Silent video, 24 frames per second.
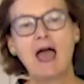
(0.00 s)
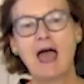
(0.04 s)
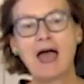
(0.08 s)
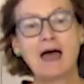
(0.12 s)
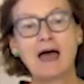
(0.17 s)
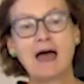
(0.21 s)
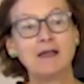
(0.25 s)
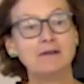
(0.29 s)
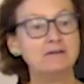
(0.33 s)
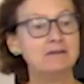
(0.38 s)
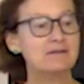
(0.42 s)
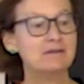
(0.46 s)

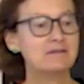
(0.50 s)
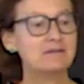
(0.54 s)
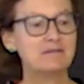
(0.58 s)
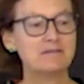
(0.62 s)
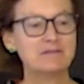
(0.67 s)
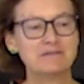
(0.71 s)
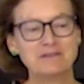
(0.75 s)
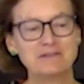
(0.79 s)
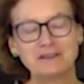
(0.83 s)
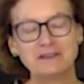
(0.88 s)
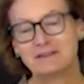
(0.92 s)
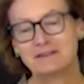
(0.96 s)
And
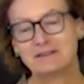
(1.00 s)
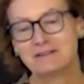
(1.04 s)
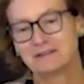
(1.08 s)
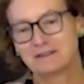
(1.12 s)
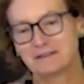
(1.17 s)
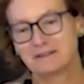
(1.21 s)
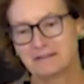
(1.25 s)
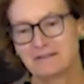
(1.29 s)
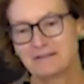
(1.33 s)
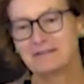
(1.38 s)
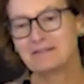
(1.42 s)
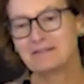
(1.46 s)

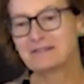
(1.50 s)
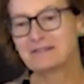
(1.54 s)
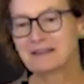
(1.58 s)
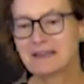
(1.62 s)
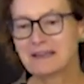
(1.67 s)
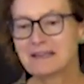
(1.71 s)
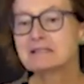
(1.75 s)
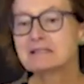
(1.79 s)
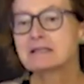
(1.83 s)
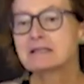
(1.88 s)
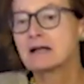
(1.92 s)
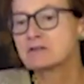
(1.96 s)
the
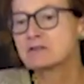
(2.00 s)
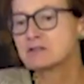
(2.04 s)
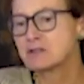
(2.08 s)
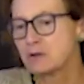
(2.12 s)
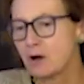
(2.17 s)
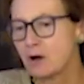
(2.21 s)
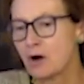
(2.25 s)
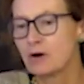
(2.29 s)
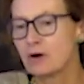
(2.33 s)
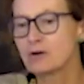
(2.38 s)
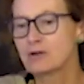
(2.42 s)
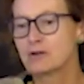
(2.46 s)
King's
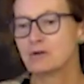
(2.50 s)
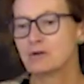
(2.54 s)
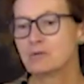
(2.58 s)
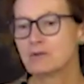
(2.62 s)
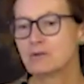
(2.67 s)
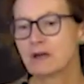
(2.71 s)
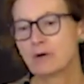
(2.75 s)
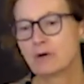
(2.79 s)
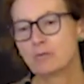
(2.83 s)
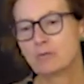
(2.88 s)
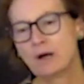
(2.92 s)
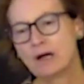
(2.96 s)
Counsel
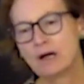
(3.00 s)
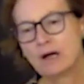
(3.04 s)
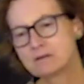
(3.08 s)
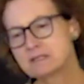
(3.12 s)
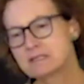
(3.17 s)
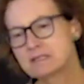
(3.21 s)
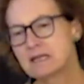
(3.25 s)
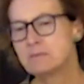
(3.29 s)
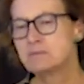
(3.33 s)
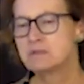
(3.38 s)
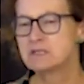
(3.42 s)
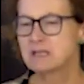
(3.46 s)
argued that while
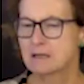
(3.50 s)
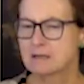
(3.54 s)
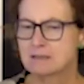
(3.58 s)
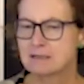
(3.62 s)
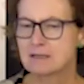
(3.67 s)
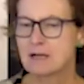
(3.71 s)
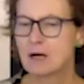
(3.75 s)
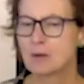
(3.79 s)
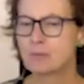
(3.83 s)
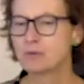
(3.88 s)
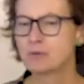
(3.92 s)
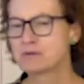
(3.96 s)
same
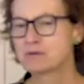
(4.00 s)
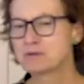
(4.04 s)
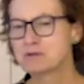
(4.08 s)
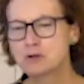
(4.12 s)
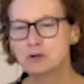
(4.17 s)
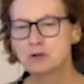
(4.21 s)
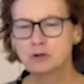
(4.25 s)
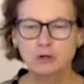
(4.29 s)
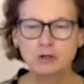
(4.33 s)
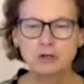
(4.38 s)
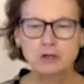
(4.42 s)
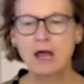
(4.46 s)
sex couples
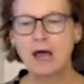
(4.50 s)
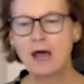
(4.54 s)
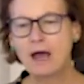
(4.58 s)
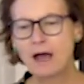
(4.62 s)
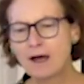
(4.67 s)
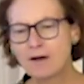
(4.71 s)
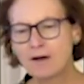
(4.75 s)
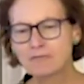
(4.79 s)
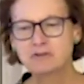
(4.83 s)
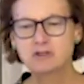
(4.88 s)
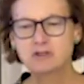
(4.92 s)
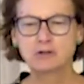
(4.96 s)
could
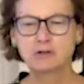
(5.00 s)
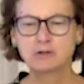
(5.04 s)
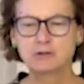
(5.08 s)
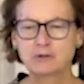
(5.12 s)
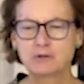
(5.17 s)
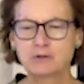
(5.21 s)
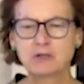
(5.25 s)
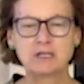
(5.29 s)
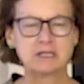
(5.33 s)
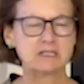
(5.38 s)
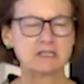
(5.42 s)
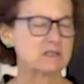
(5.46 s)
have
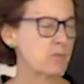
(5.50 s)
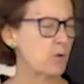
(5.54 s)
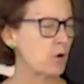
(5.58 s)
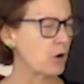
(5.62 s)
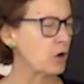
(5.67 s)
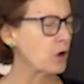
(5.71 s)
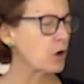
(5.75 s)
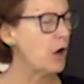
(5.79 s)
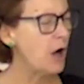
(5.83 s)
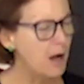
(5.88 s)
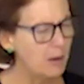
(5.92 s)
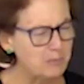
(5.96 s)
children, it's more
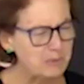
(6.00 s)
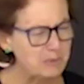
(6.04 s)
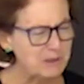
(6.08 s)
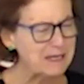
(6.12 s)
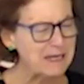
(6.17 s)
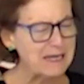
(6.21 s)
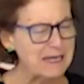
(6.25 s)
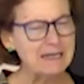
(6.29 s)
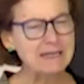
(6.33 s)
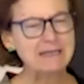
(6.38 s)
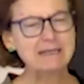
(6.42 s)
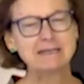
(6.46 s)

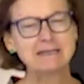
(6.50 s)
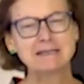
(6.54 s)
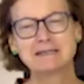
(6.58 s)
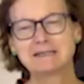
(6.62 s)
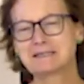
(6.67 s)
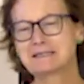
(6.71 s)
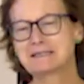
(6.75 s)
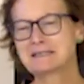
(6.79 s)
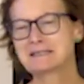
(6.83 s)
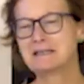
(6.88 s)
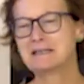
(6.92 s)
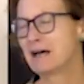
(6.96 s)
complicated,
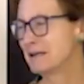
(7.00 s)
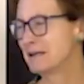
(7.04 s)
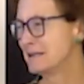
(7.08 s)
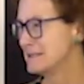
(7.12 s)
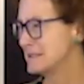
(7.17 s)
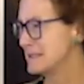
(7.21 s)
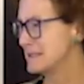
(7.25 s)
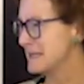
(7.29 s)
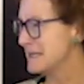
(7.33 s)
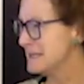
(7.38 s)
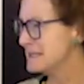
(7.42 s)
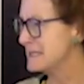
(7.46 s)
it's not
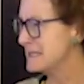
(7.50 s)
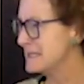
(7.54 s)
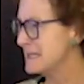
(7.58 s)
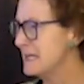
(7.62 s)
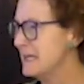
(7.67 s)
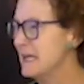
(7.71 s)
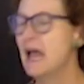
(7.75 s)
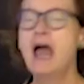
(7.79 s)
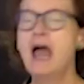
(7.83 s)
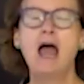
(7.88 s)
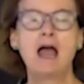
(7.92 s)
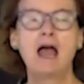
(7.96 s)
as
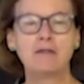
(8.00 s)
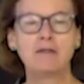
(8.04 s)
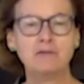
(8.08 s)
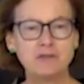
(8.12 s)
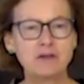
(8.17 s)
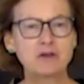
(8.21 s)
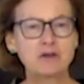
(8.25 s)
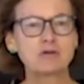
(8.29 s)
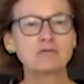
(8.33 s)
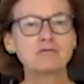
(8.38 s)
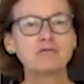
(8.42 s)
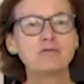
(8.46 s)
easy, and
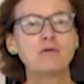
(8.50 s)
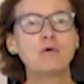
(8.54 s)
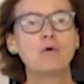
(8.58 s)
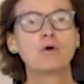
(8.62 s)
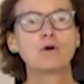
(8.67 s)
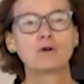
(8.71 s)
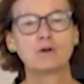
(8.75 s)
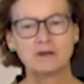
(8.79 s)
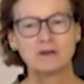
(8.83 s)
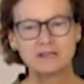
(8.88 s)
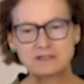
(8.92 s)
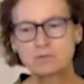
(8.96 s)

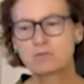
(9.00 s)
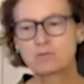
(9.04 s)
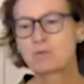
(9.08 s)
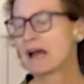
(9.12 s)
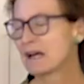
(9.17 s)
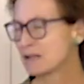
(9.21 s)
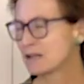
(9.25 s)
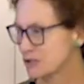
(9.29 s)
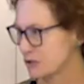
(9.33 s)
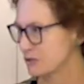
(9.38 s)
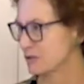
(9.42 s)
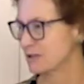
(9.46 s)
therefore it's
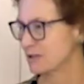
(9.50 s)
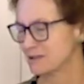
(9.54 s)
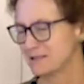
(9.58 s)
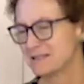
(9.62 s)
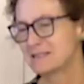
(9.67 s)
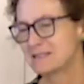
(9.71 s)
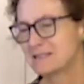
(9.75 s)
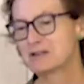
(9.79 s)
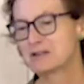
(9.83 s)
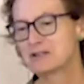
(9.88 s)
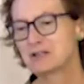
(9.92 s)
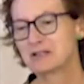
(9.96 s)
rational,
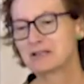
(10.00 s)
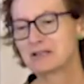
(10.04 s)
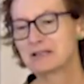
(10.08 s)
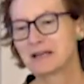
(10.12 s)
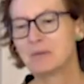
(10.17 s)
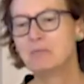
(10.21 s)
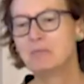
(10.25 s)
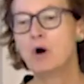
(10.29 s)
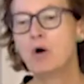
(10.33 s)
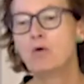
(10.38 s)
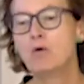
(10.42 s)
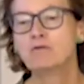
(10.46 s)
essentially.
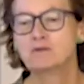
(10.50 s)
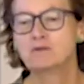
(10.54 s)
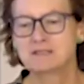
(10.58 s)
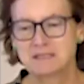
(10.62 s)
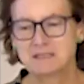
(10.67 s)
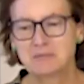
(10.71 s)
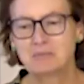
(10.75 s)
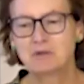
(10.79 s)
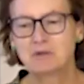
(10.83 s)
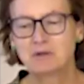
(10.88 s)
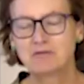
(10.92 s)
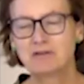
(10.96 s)
I'm
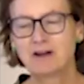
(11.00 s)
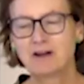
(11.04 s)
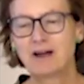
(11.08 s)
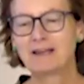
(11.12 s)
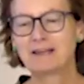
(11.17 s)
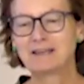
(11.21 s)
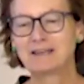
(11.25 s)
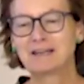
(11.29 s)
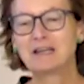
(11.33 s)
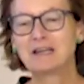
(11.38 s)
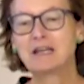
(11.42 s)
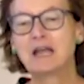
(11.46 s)

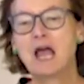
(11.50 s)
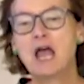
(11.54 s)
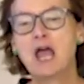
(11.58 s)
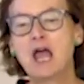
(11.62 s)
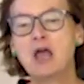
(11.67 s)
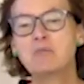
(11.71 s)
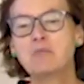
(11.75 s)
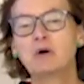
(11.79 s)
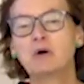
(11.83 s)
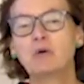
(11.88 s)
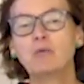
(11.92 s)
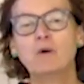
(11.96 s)
oversimplifying it.
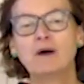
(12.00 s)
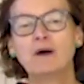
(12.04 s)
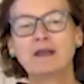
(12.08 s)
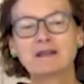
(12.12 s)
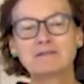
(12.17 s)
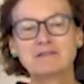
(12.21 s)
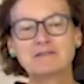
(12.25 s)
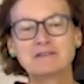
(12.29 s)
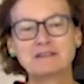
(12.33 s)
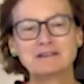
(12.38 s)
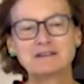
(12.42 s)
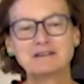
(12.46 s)
But one
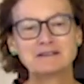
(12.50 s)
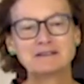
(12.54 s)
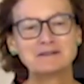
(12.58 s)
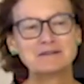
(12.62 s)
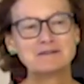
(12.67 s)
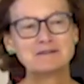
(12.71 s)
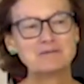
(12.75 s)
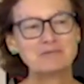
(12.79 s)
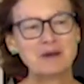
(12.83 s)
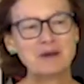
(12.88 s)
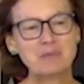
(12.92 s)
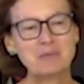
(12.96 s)
of
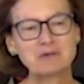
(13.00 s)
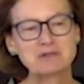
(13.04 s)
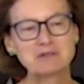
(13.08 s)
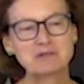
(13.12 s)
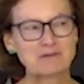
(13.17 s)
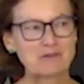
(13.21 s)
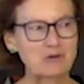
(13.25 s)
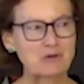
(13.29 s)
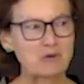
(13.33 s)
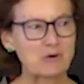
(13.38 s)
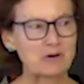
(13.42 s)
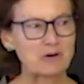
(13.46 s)
the
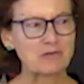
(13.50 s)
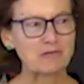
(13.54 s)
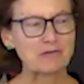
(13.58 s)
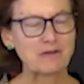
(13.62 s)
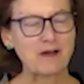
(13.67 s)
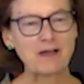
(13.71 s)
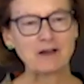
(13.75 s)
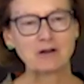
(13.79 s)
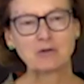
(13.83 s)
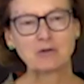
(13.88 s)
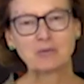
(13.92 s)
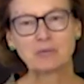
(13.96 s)
members of the Court of
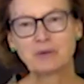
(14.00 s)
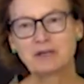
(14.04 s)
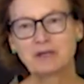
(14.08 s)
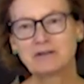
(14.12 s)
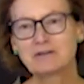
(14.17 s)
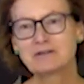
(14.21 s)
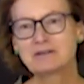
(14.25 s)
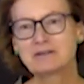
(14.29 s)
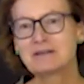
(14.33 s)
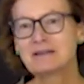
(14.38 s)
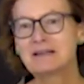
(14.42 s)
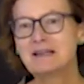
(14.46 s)
Final
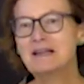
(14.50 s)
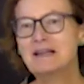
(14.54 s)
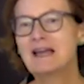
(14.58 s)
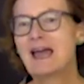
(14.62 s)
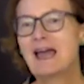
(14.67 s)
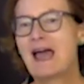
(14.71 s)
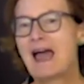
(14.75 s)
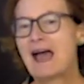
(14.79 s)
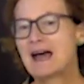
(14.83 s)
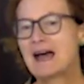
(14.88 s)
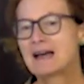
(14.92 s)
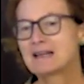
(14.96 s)
Appeal
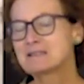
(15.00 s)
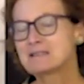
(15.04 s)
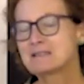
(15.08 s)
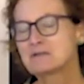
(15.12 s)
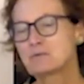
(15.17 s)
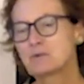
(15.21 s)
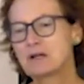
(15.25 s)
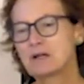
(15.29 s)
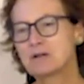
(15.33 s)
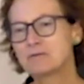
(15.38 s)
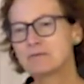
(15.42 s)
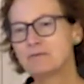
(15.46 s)

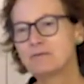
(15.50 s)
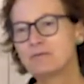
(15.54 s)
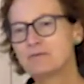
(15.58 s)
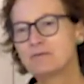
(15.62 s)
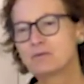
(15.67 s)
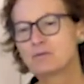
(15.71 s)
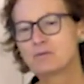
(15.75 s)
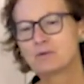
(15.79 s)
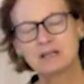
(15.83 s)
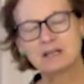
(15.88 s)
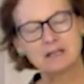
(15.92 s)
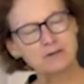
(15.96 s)
asked, well,
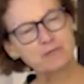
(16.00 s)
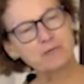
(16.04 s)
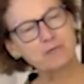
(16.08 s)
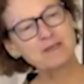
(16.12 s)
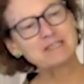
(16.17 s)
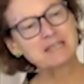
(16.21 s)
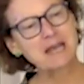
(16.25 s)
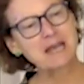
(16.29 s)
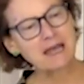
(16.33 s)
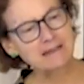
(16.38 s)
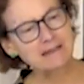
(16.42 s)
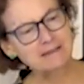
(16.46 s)
really, if
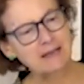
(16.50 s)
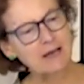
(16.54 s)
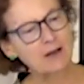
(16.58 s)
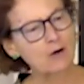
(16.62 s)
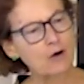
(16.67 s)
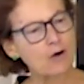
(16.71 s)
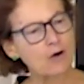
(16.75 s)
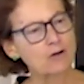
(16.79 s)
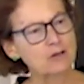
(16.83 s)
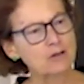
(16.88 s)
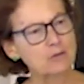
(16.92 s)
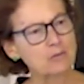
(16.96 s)
we take that
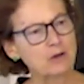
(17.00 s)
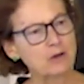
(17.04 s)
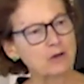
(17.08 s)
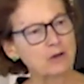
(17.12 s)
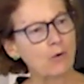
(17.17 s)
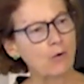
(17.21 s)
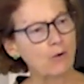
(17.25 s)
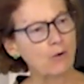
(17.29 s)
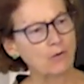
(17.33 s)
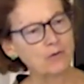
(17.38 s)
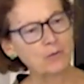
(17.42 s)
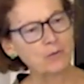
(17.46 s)
argument
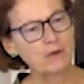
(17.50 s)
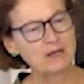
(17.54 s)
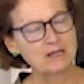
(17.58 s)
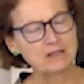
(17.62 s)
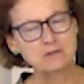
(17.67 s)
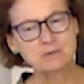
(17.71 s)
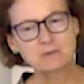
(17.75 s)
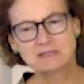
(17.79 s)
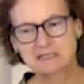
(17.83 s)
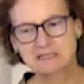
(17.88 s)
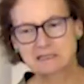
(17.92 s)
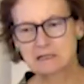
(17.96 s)
all the way
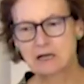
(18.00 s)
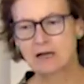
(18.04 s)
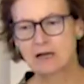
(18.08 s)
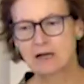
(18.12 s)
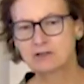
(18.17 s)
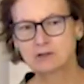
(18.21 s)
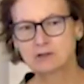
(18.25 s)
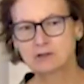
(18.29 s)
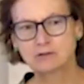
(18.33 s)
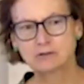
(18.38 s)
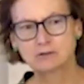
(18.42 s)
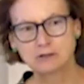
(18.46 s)
to its
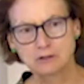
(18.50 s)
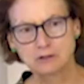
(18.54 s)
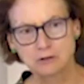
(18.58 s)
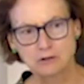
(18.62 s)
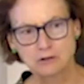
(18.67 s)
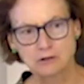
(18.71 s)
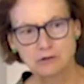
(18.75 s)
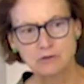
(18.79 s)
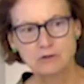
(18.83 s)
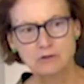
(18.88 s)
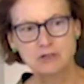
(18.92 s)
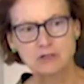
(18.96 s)
logical
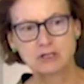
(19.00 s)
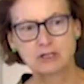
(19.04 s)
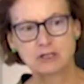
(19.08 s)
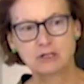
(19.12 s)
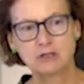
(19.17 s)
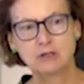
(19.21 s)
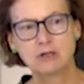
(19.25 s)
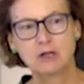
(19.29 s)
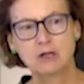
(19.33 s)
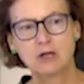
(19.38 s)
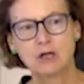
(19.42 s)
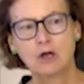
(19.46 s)

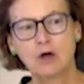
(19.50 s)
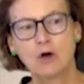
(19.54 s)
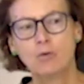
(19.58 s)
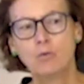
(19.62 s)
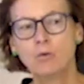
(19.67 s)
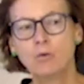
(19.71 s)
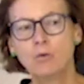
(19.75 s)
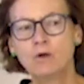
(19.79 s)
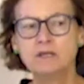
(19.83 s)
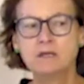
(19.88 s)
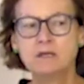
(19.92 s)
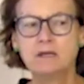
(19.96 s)
conclusion,
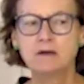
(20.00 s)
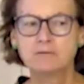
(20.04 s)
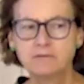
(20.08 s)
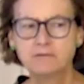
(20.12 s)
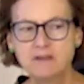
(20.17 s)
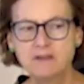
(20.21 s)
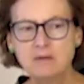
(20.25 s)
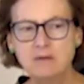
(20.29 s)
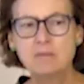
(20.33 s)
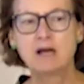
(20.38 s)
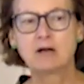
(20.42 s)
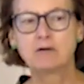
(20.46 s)
wouldn't a
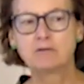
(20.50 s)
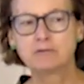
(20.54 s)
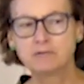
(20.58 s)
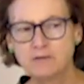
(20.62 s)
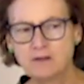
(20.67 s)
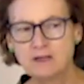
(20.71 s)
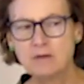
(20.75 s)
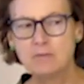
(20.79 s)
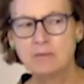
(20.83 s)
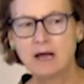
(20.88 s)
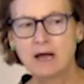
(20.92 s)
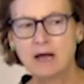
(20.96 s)
female
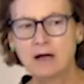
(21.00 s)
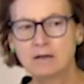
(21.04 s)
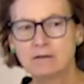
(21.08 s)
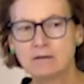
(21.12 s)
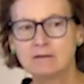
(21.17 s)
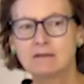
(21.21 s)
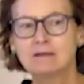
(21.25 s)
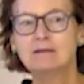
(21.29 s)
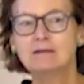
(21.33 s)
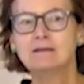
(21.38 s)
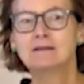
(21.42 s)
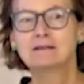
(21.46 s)

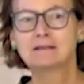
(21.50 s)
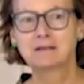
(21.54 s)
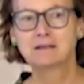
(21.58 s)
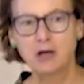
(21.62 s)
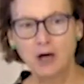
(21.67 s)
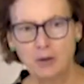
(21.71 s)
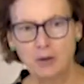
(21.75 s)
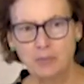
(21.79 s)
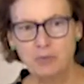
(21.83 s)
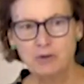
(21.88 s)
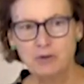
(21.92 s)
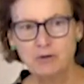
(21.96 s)
female
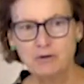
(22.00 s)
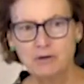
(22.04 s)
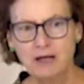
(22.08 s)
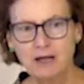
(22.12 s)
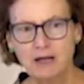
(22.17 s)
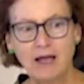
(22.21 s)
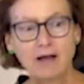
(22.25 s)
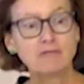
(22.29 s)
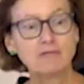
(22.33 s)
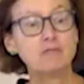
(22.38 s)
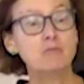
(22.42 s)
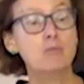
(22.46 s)
couple
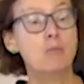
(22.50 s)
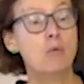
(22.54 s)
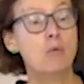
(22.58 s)
have